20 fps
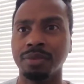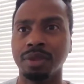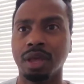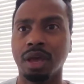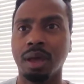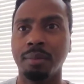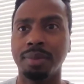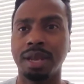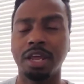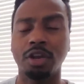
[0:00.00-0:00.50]

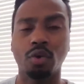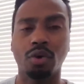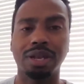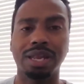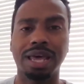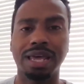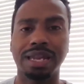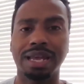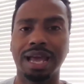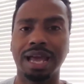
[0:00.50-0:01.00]
And I know a
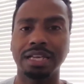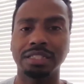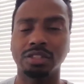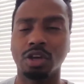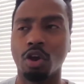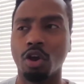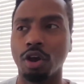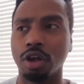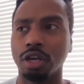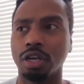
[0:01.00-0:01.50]
lot of guys
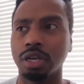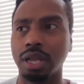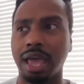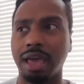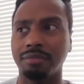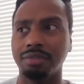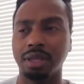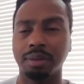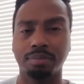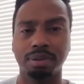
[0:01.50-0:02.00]
aren't going to
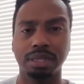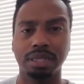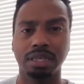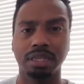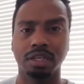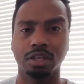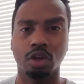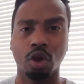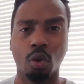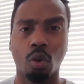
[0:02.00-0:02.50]
have the ability
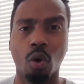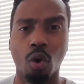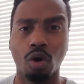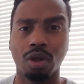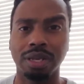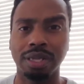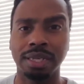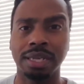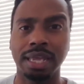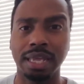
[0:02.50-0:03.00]
to go
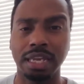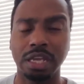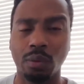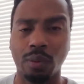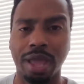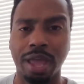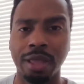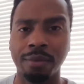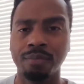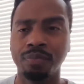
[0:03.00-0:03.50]
all in
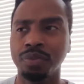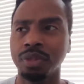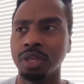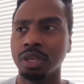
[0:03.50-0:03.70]
anyway.